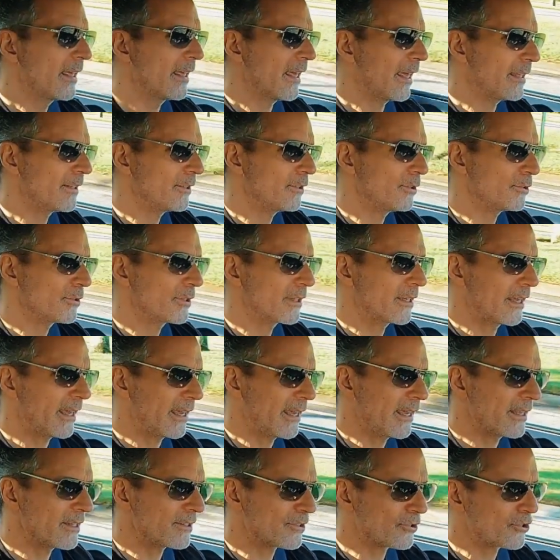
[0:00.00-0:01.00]
And you
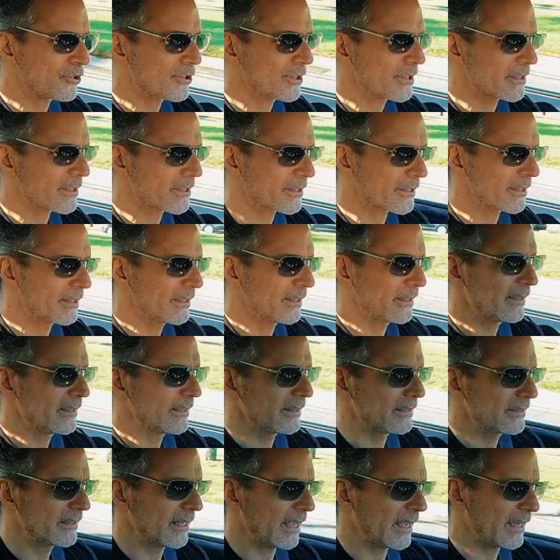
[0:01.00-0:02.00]
can't just
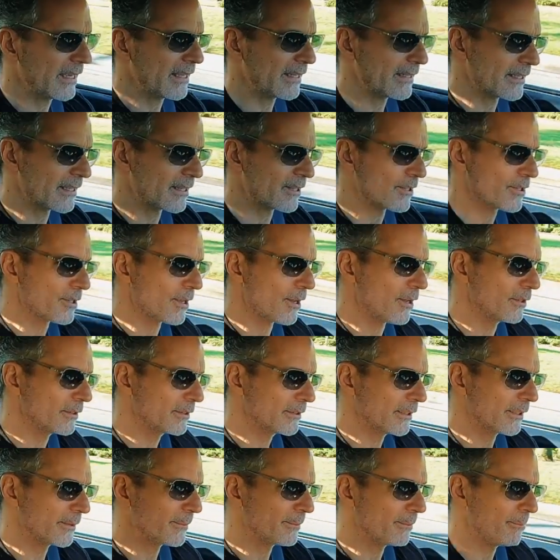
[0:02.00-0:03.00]
take an
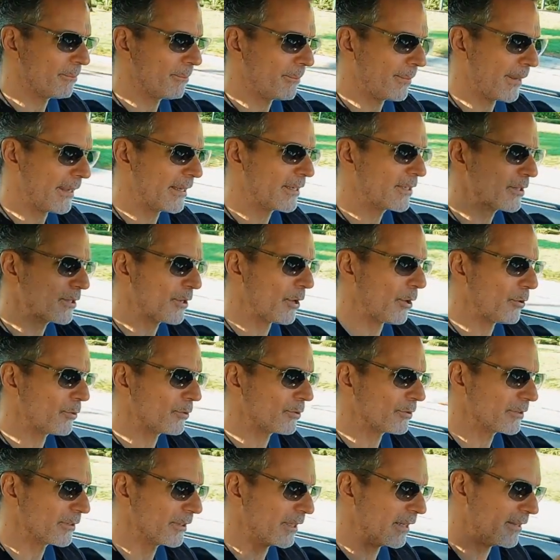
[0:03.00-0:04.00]
Axalta base
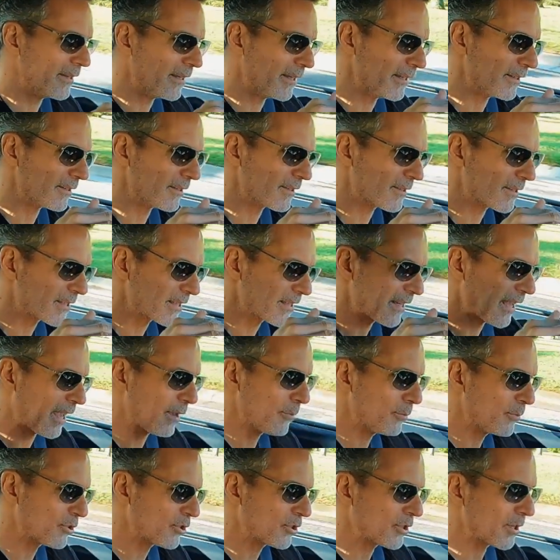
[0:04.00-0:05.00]
coat and then
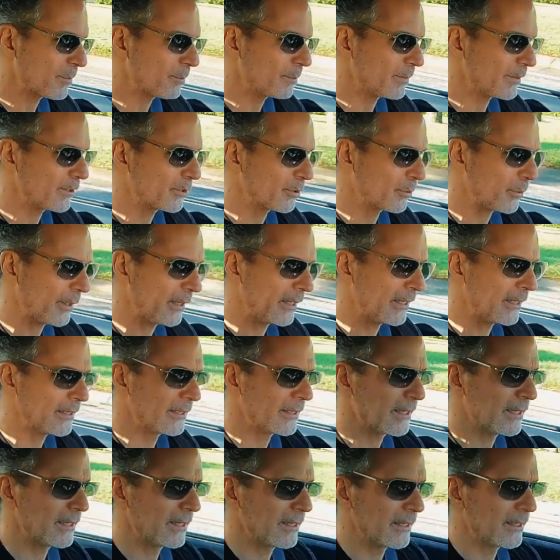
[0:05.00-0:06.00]
sandwich it between